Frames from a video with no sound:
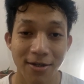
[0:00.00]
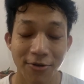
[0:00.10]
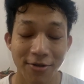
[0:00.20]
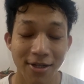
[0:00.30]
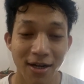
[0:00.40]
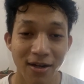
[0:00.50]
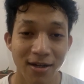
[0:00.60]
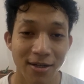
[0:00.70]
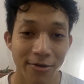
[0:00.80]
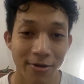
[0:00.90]
not
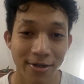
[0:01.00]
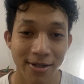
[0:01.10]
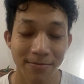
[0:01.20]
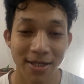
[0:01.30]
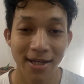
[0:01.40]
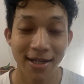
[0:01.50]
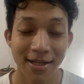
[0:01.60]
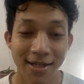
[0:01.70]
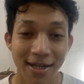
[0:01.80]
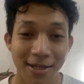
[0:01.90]
starting the scholarships and
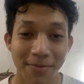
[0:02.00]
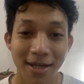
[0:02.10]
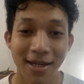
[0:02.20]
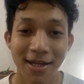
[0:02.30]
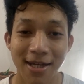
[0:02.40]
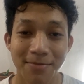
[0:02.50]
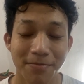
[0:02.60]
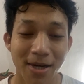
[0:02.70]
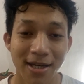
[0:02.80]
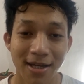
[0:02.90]
instead spending that
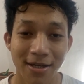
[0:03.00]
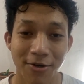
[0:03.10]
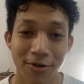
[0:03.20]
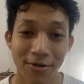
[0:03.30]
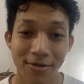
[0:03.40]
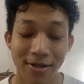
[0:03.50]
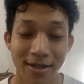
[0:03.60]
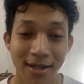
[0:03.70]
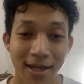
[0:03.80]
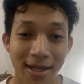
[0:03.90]
money on
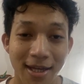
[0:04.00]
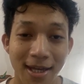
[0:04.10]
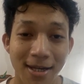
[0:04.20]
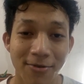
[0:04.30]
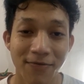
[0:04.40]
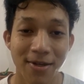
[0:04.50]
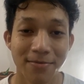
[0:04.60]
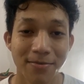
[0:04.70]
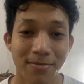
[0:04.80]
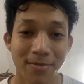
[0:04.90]
staking
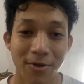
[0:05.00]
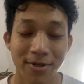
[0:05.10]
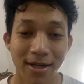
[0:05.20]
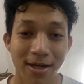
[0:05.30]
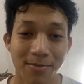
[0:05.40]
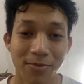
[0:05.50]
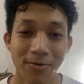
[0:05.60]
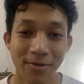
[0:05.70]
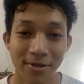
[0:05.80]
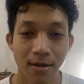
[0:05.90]
Illuvium on their
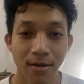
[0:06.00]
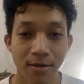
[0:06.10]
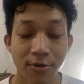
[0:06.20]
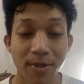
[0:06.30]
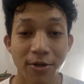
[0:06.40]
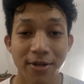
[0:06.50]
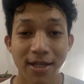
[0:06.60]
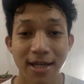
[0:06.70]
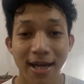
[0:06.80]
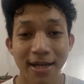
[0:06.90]
pools. To be
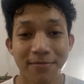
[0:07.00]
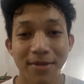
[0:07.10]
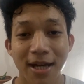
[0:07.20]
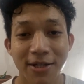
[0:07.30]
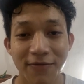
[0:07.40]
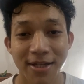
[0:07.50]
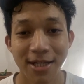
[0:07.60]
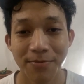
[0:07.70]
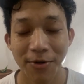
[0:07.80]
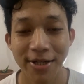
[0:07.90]
honest, I am kind of
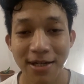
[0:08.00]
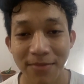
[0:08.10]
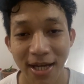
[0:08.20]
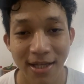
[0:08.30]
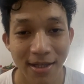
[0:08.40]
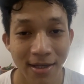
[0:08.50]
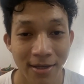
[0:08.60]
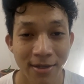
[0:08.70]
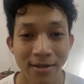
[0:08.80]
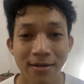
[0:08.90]
disappointed by his
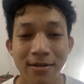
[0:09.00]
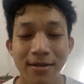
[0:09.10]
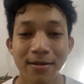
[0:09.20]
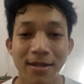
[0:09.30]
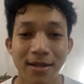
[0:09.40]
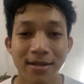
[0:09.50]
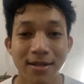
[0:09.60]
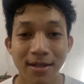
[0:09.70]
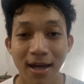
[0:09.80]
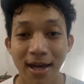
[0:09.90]
decisions,
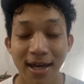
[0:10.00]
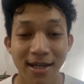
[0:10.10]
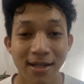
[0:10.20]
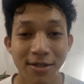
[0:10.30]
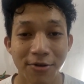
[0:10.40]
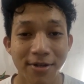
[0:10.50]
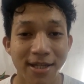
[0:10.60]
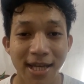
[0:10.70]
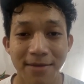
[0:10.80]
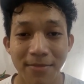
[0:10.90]
since I actually saw
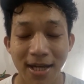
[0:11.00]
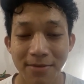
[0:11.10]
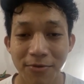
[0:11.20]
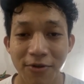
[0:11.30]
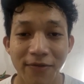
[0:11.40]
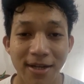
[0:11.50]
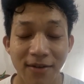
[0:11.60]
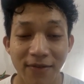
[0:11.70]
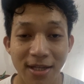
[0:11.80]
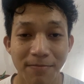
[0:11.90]
this game as more of an
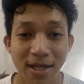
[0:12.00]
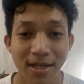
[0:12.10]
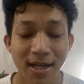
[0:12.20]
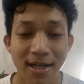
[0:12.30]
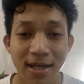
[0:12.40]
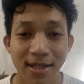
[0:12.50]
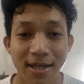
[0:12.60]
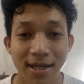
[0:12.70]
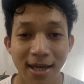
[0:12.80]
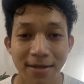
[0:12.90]
investment than as a
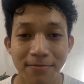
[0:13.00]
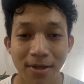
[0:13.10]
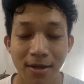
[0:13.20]
game.